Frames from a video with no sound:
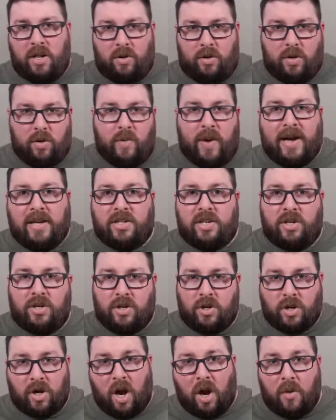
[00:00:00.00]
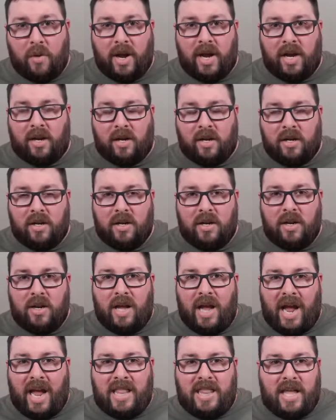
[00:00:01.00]
the direction you're going,
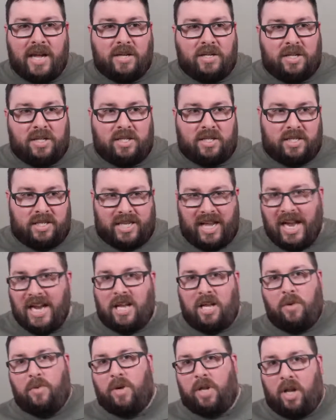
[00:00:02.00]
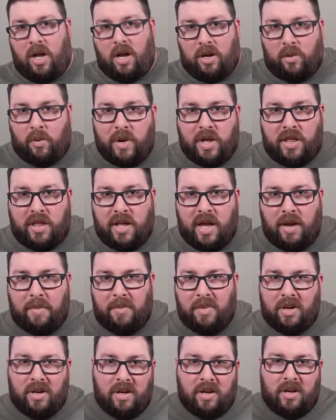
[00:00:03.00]
and they just take you along with
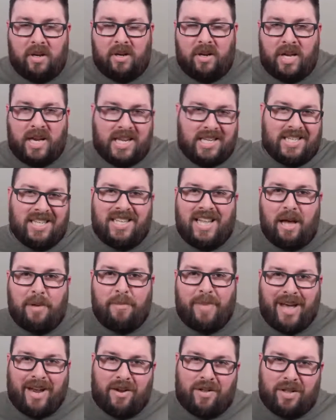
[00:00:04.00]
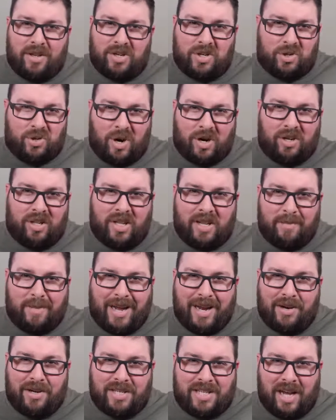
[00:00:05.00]
them, isn't that better than struggling by
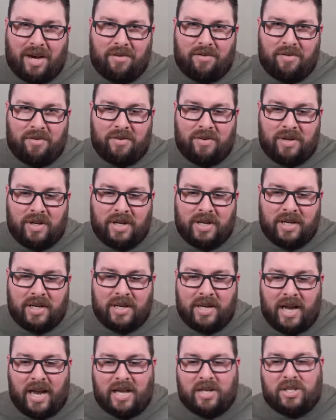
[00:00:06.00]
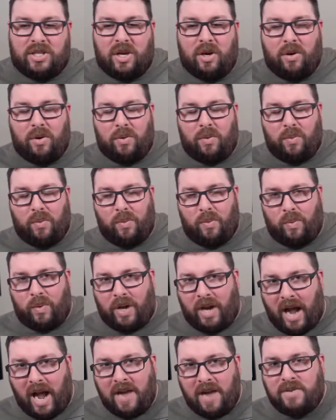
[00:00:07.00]
yourself? And so
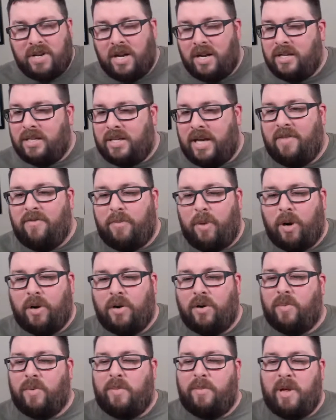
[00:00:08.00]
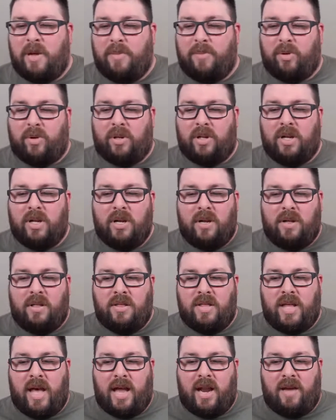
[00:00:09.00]
what I've done is I've partnered with people
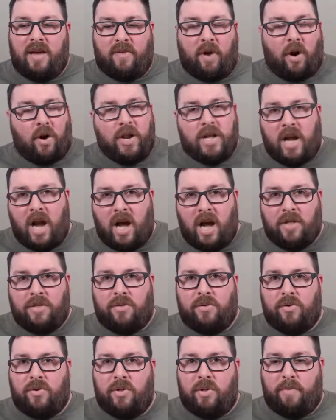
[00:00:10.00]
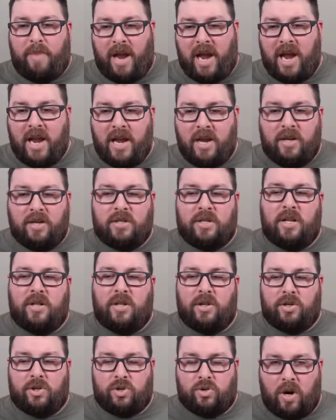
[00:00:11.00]
that have already gone through the pains and
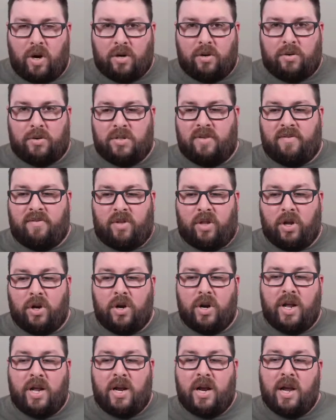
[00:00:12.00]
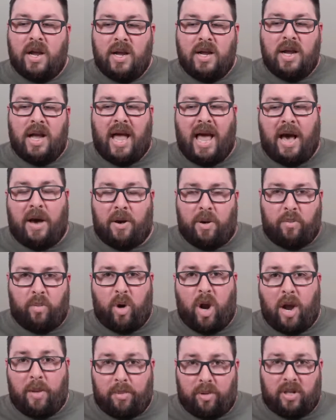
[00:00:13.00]
the struggles of learning how to
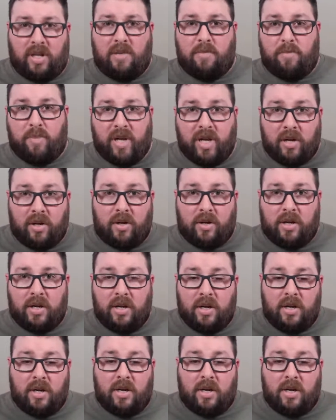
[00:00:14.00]
properly build